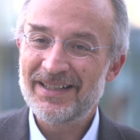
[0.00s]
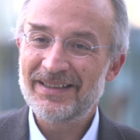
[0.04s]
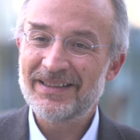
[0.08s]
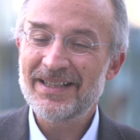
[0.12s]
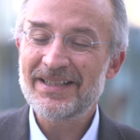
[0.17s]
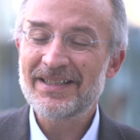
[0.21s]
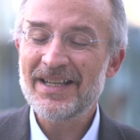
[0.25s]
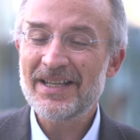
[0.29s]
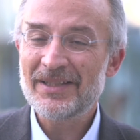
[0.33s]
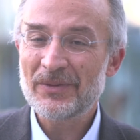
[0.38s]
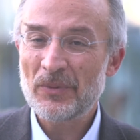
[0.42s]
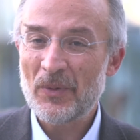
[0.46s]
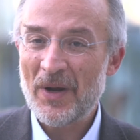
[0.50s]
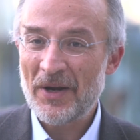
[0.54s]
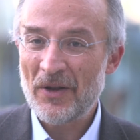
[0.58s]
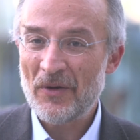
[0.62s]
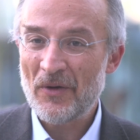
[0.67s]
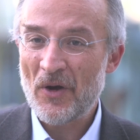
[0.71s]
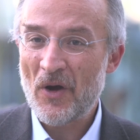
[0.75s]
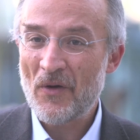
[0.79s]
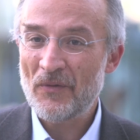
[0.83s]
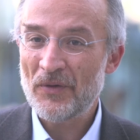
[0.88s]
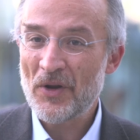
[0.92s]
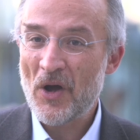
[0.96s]
This is one
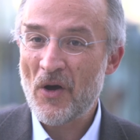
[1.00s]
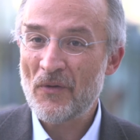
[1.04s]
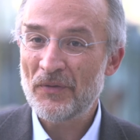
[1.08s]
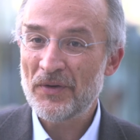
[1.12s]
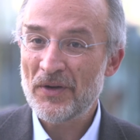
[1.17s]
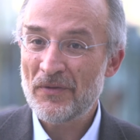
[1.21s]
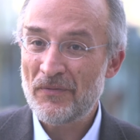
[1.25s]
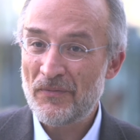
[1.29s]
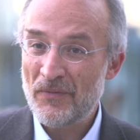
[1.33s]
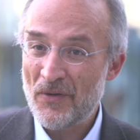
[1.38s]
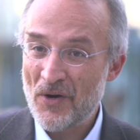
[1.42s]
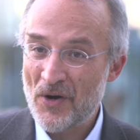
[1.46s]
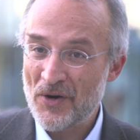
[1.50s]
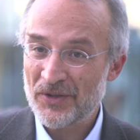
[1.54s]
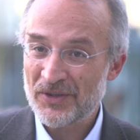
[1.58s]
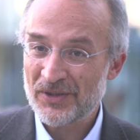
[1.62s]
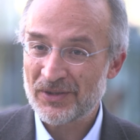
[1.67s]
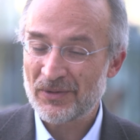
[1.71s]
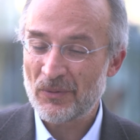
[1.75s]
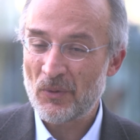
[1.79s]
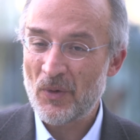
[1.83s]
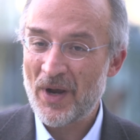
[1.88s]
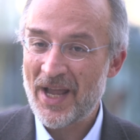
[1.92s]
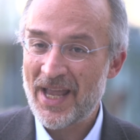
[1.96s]
of, of the
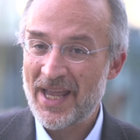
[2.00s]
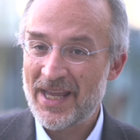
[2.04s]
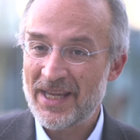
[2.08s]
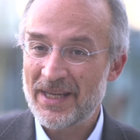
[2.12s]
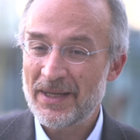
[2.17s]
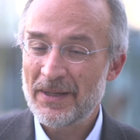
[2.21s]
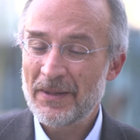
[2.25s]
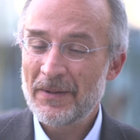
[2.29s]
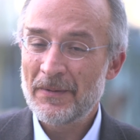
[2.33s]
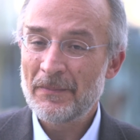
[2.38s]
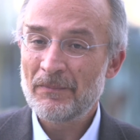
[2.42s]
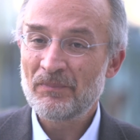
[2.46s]
first way,